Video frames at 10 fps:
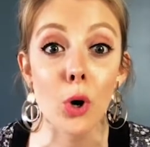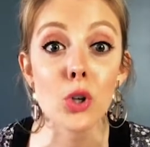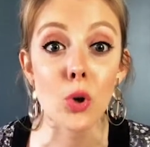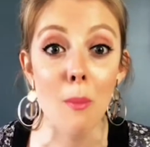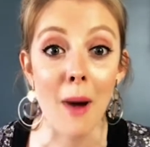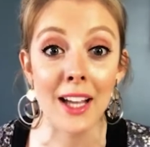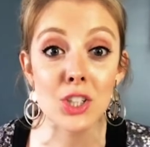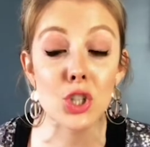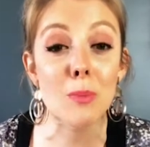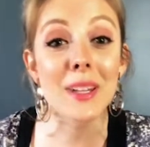your mind
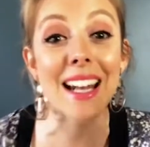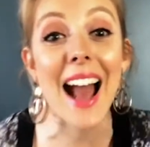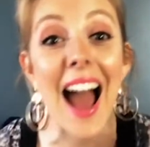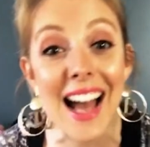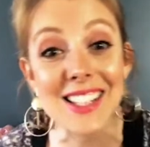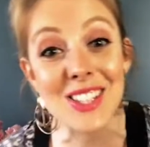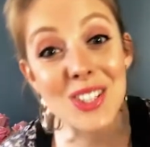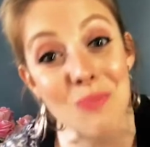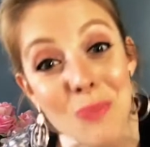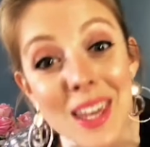to, but it has to
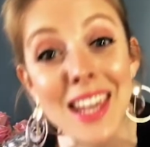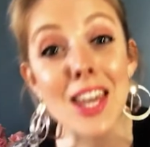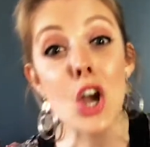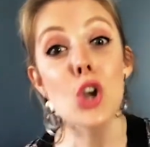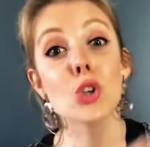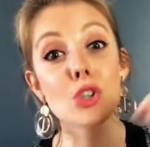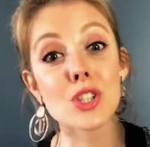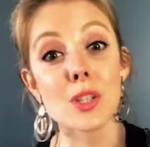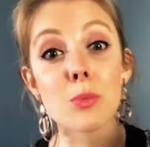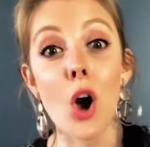be your
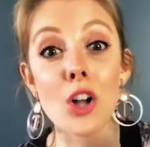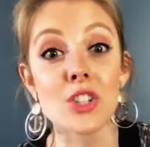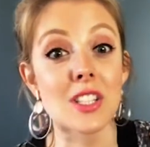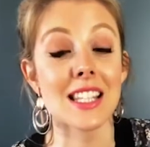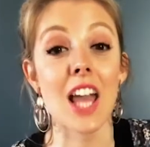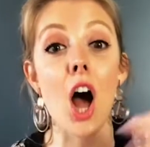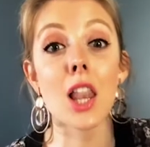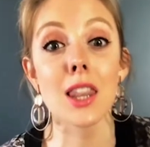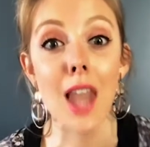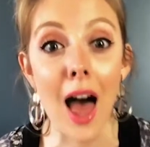subconsciously
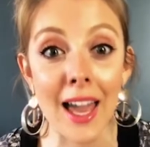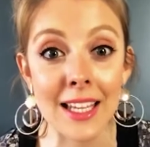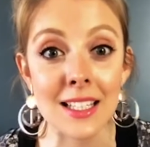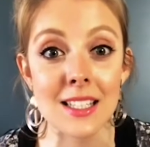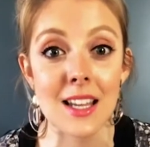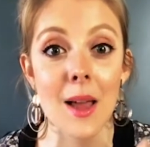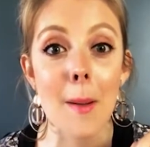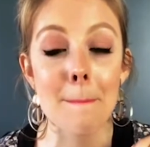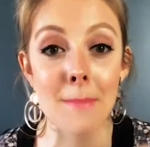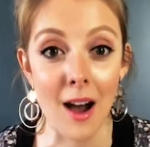aligned
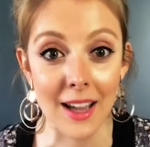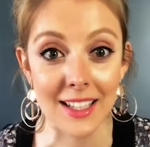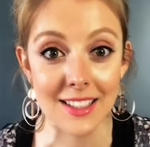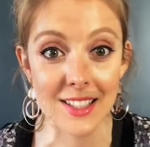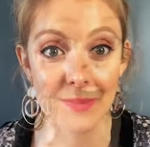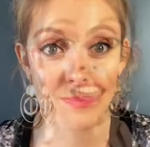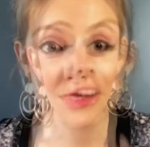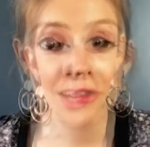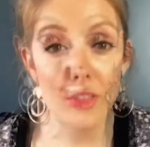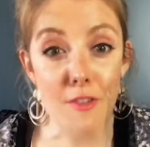mind.
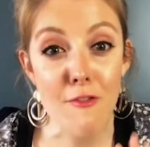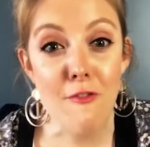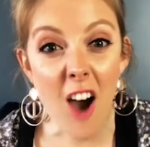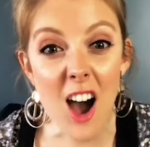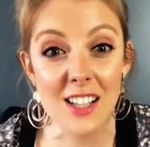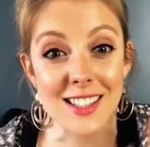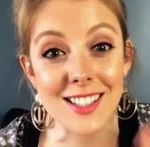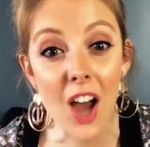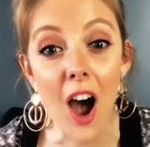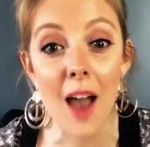For the first
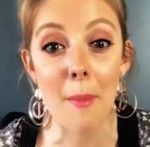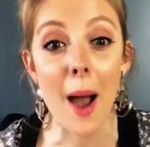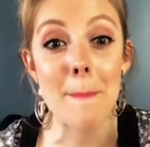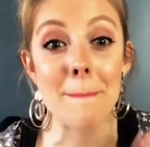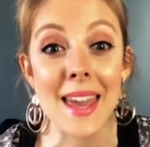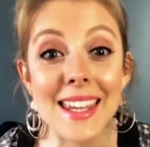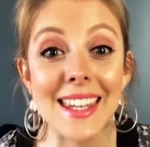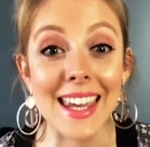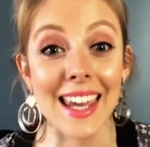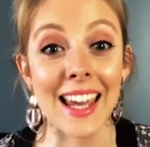time, I'm
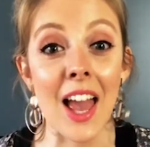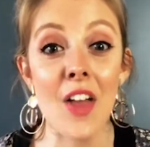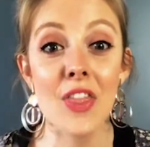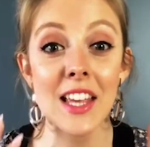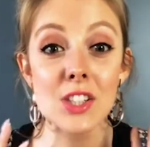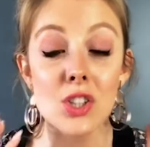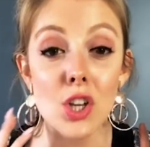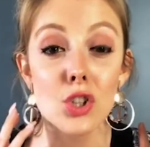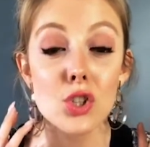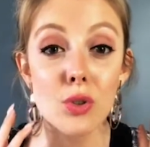making this
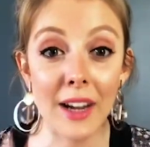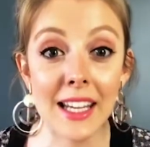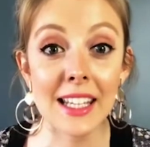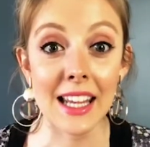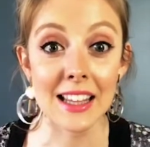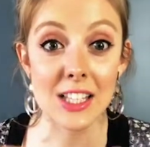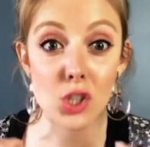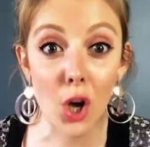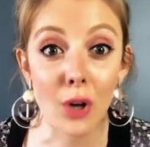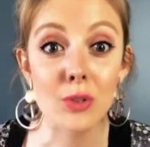training, this
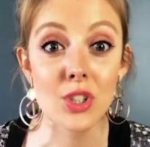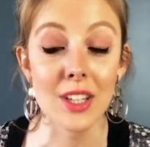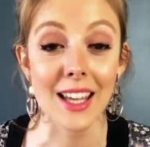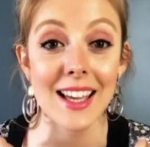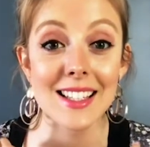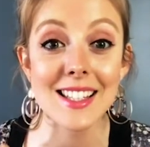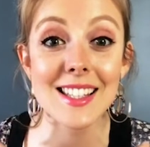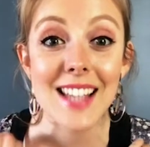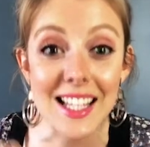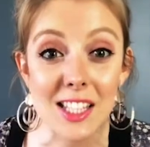coaching
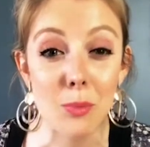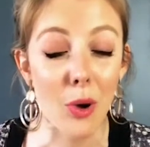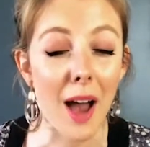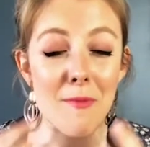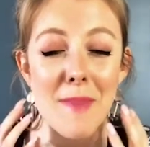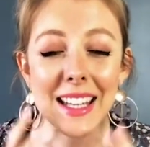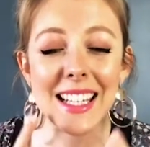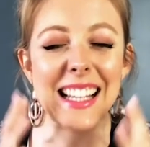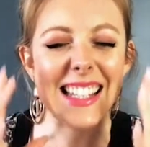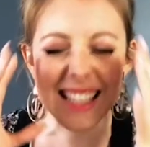accessible. I've made it
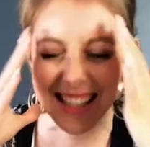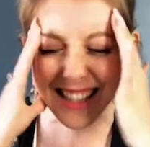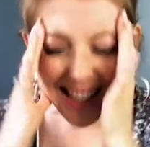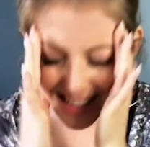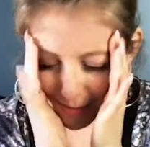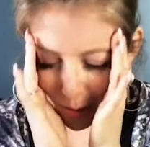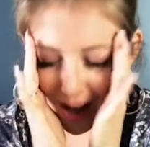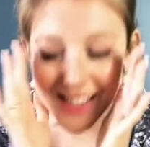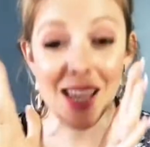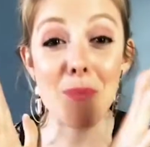as accessible
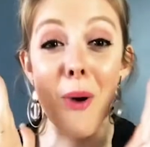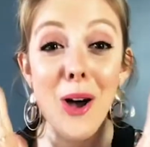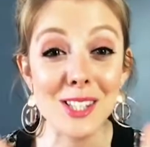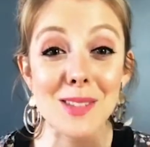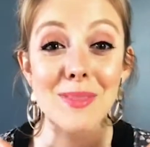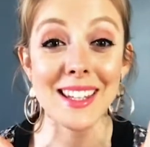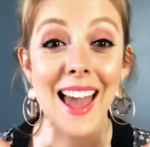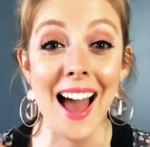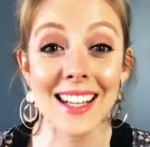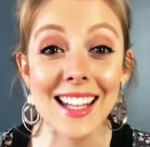as I possibly
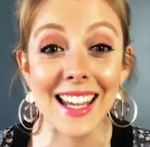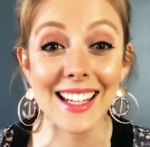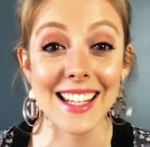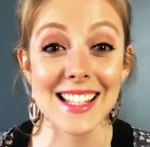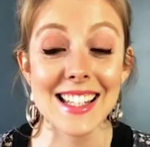can, ladies.